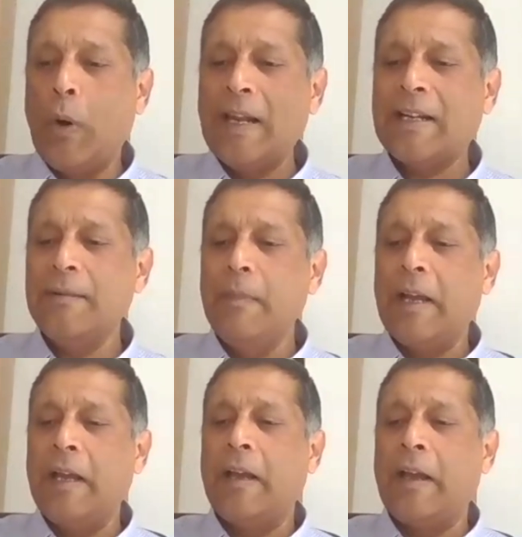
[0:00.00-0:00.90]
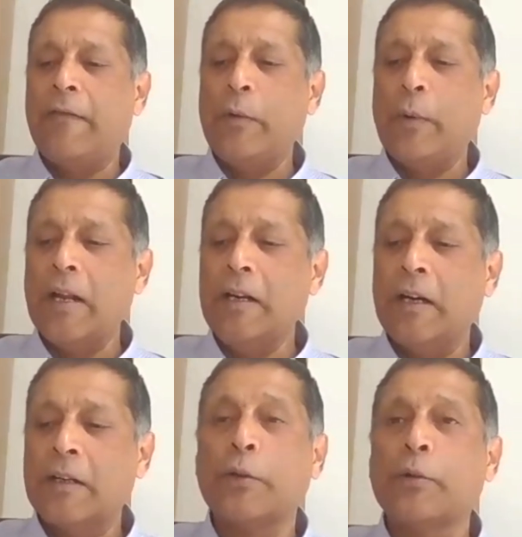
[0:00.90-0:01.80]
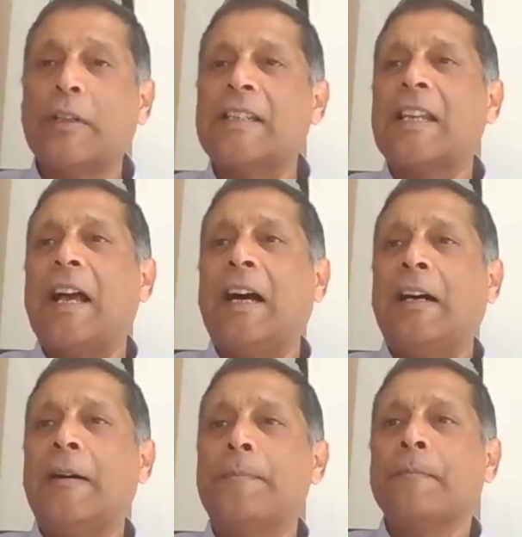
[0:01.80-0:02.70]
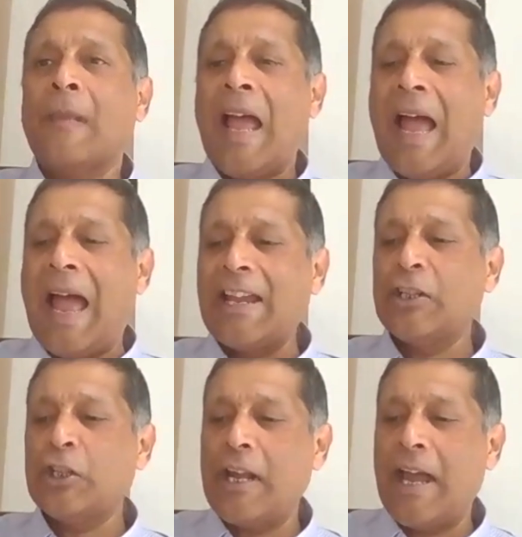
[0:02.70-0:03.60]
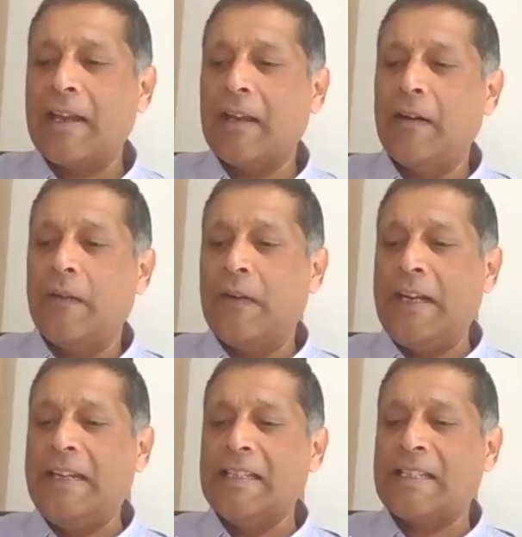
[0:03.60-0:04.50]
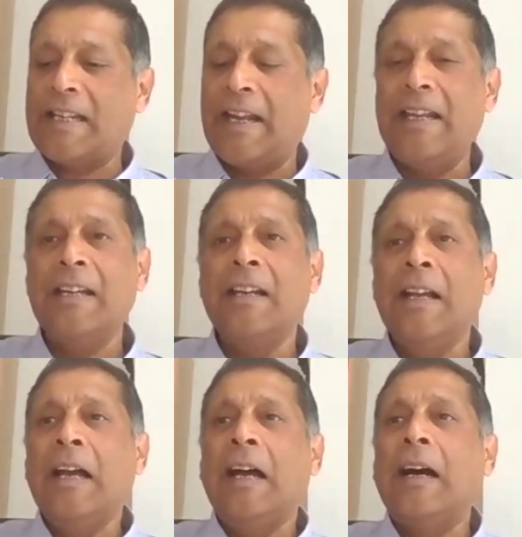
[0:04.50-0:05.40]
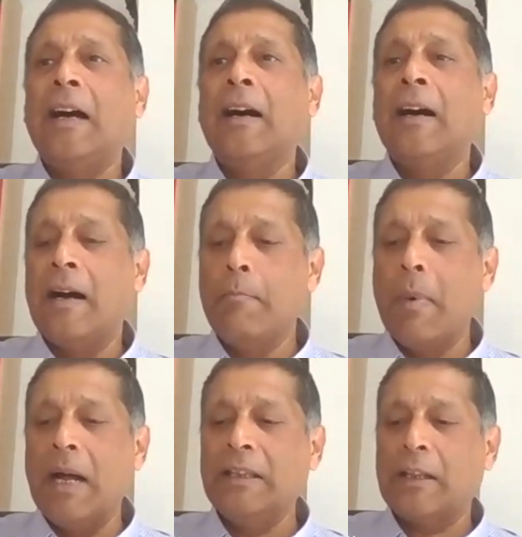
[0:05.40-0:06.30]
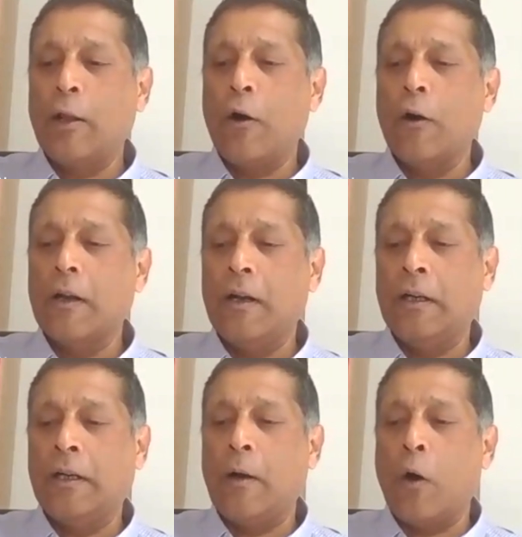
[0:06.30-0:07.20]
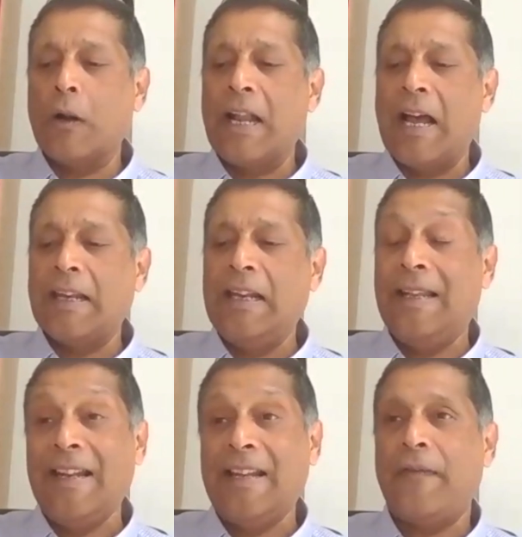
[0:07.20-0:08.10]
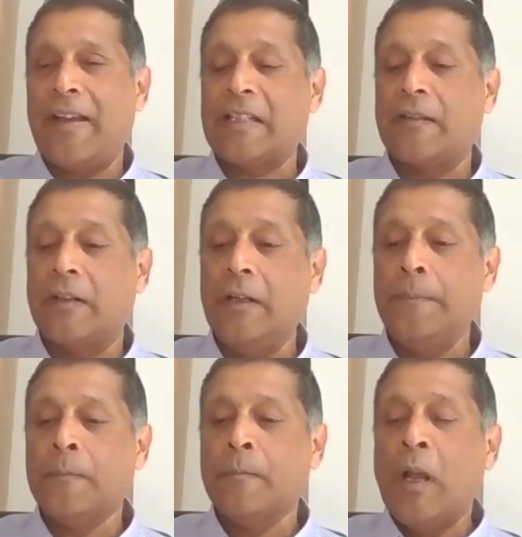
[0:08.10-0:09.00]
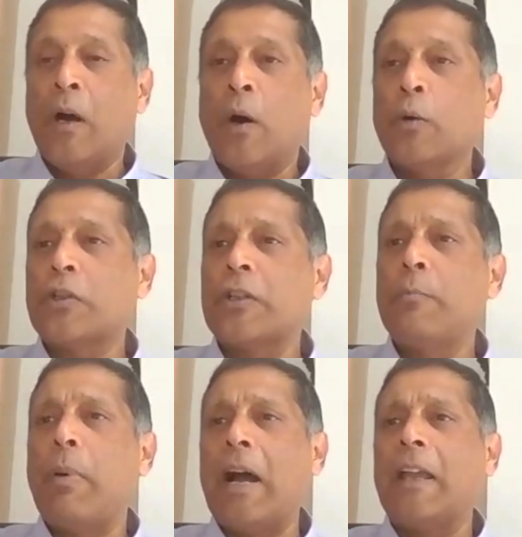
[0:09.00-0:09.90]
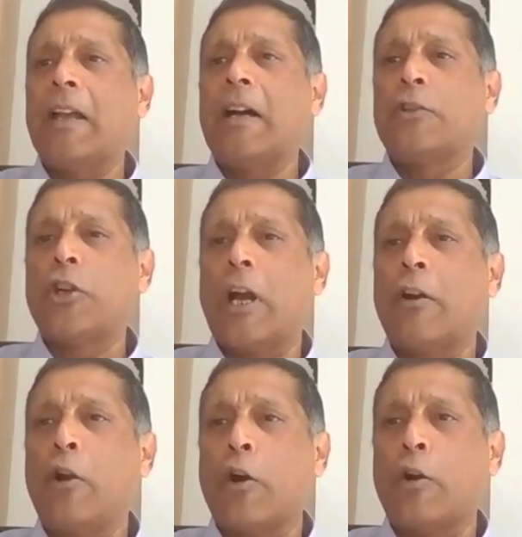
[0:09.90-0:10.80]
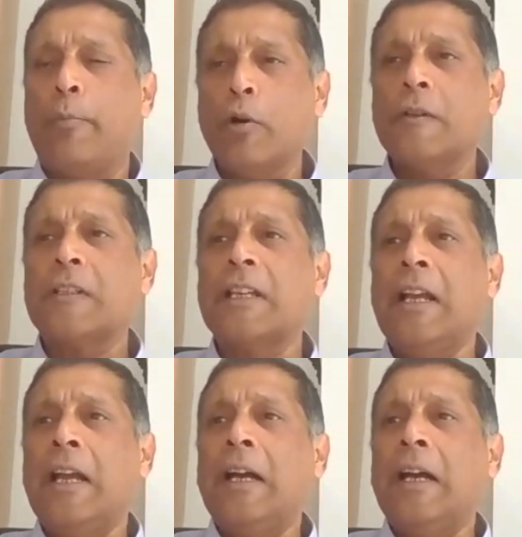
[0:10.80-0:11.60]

Welcome, uh, everyone, to this um, hashtag Read Instead, uh, a month long uh, online lit festival hosted by uh, Juggernaut Books.